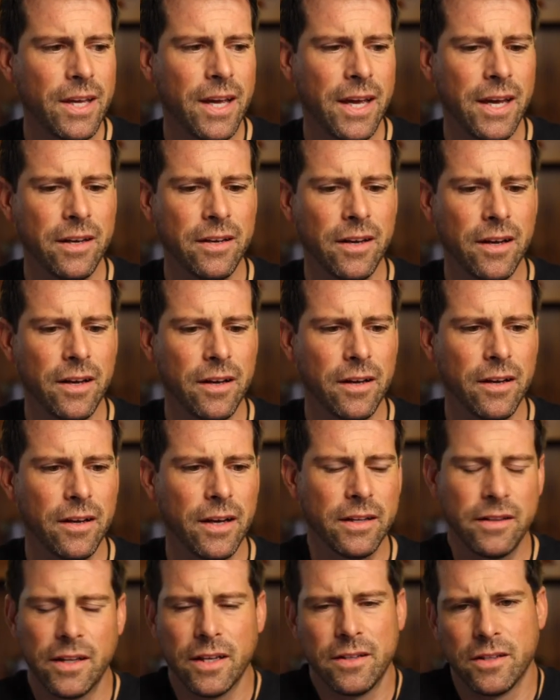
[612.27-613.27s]
And
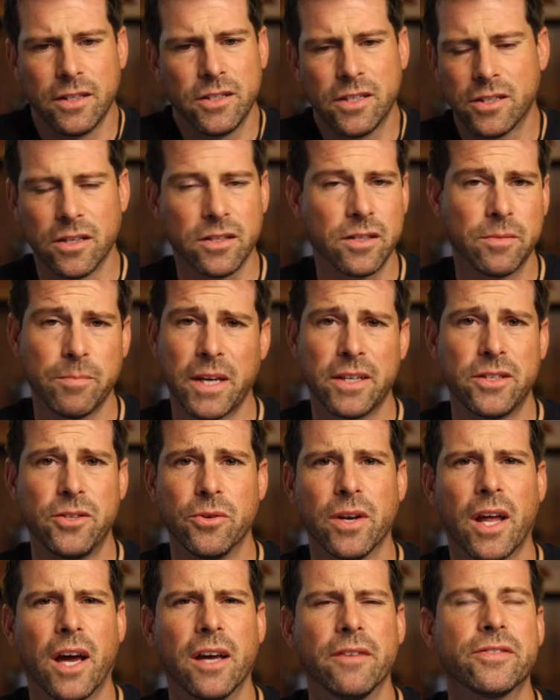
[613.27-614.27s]
then this just makes
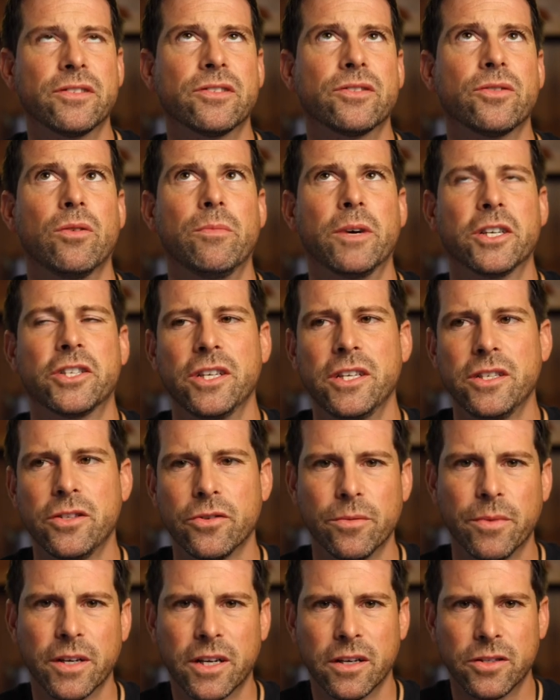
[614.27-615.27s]
your life so much
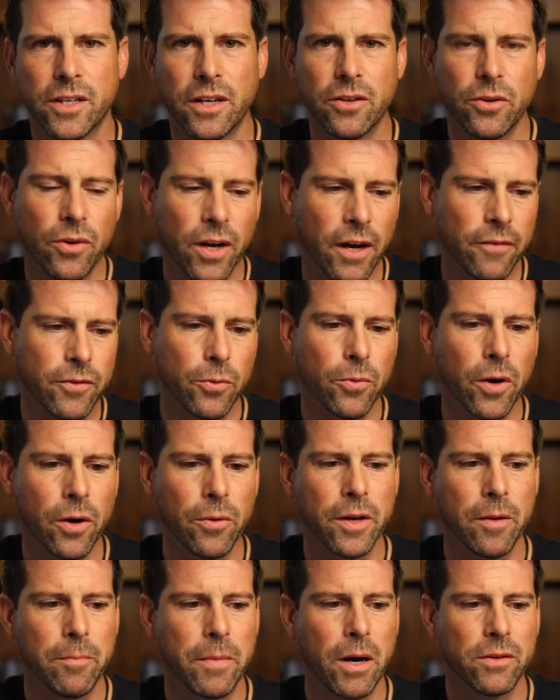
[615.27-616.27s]
easier, because then you don't have to
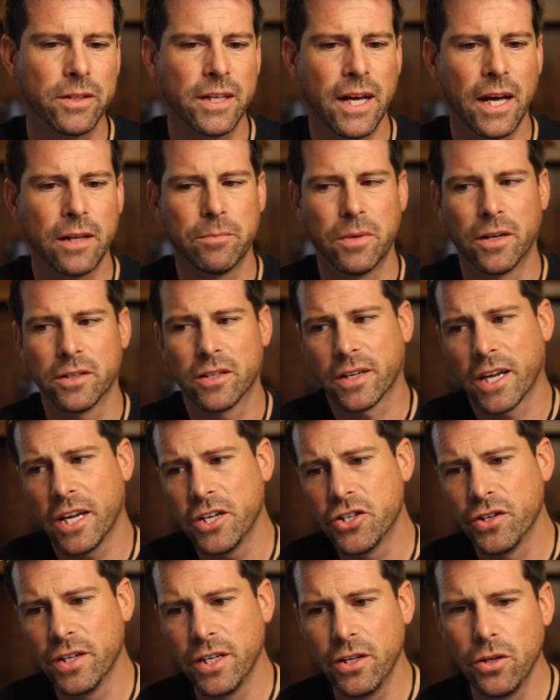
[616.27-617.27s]
worry about that. But
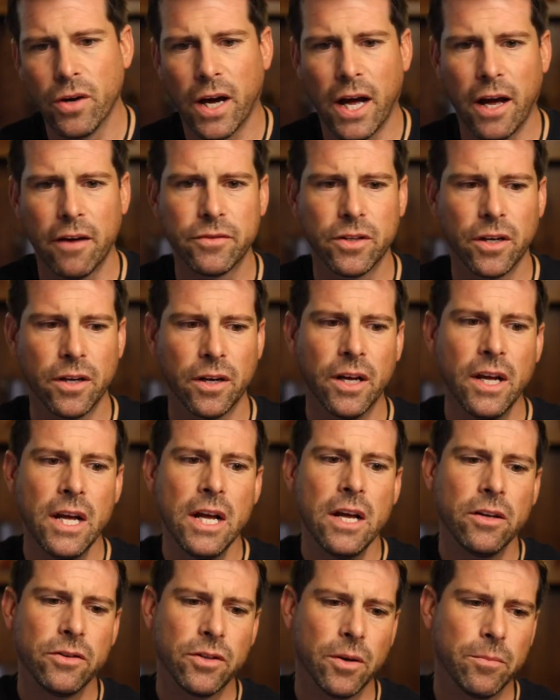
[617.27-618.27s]
occasionally you have the
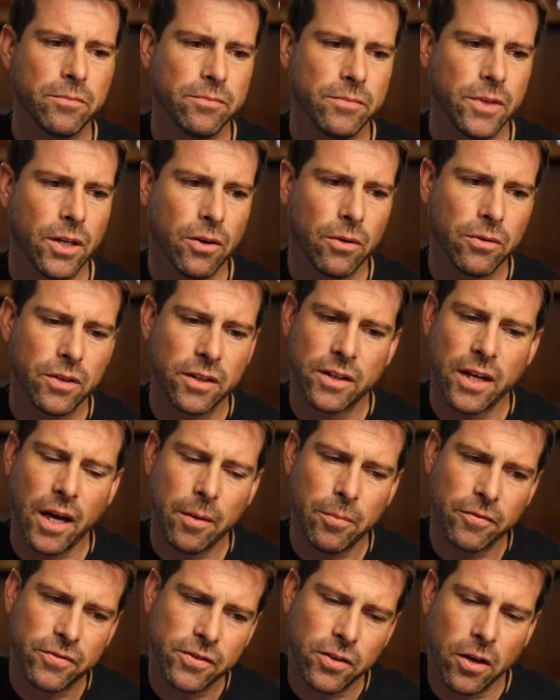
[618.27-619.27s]
you know, the
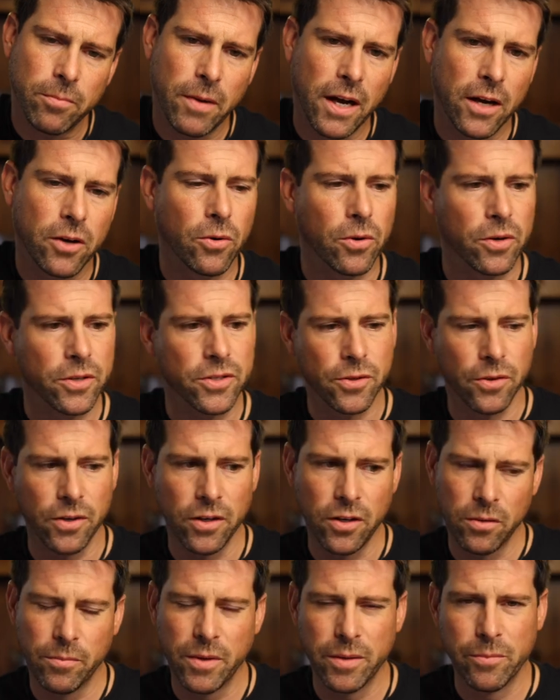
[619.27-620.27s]
type of suck back horse, or a
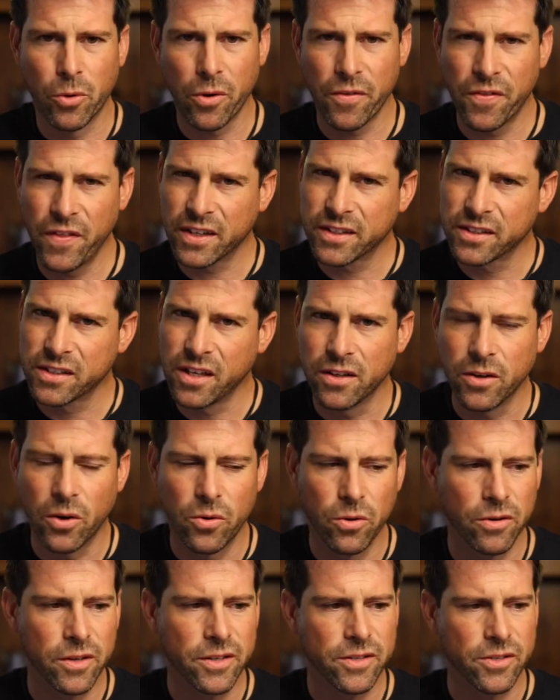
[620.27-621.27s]
little bit more thick skin
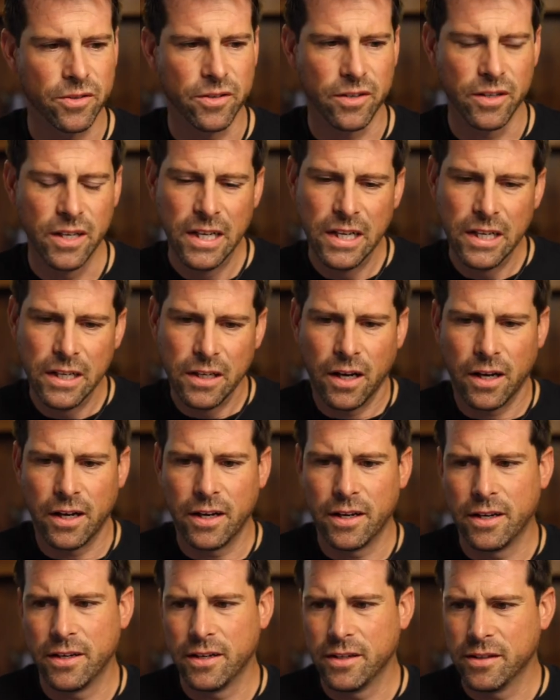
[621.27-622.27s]
horse, or
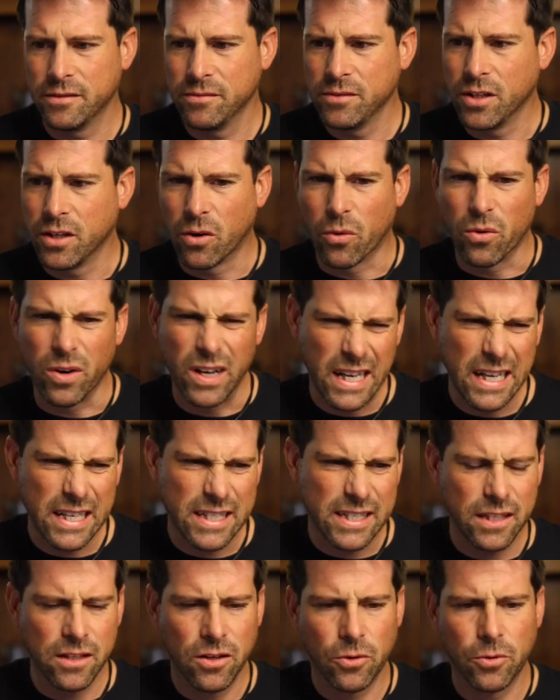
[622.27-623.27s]
you know, or
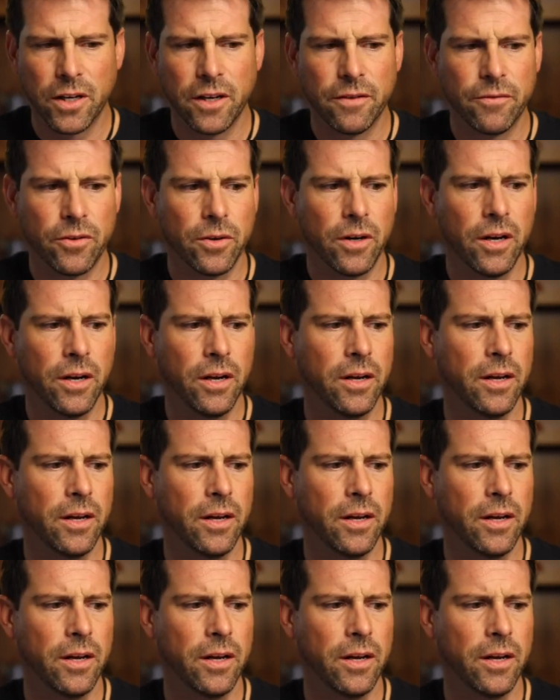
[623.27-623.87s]
lazy or whatever.